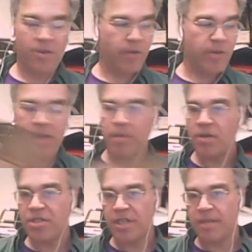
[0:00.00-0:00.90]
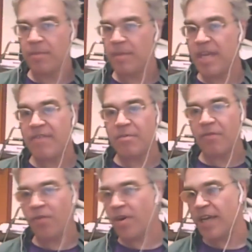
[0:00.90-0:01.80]
right? With the emotion, even
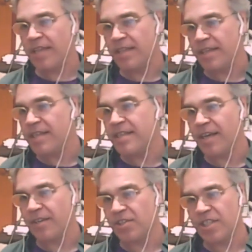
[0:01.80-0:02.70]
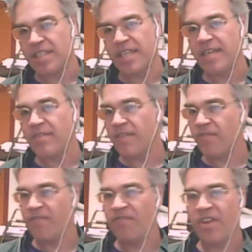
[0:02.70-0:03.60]
before you hit the details, just the, even
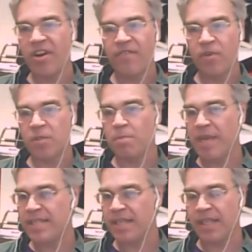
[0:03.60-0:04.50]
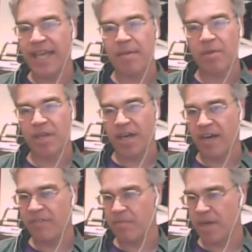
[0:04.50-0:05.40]
the very first basic label can
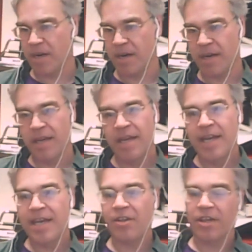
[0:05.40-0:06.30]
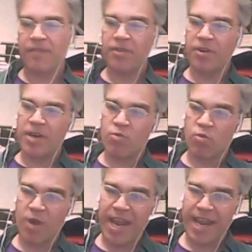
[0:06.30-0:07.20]
often be hard. Now, look, if you're
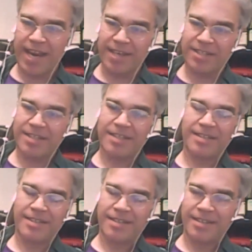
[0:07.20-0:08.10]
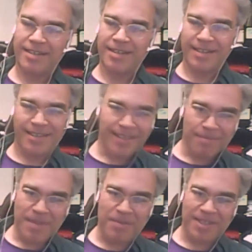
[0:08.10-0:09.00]
enraged,
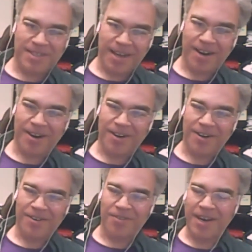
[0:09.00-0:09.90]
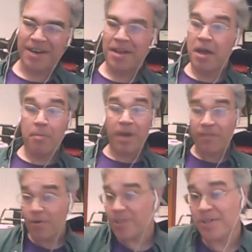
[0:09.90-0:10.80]
maybe it's not hard right? But
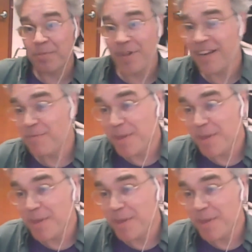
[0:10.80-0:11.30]
of course, there are plenty of